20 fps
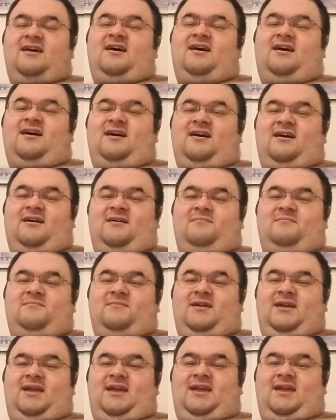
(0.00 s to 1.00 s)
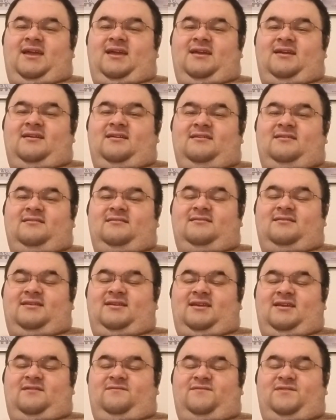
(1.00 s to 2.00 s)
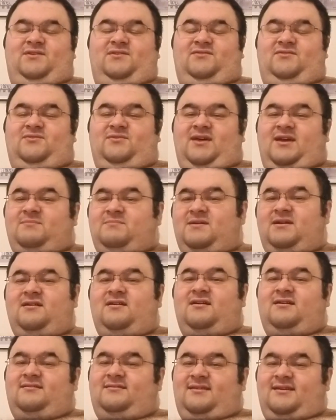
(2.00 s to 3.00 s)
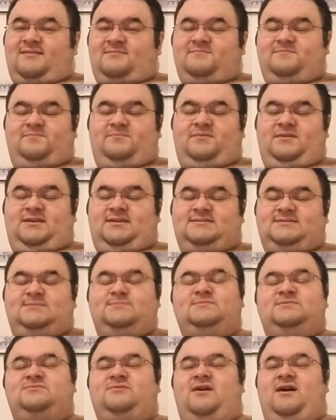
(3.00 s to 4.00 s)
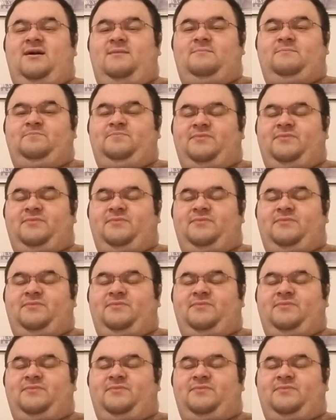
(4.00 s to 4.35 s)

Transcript: And if you do like my content, please subscribe.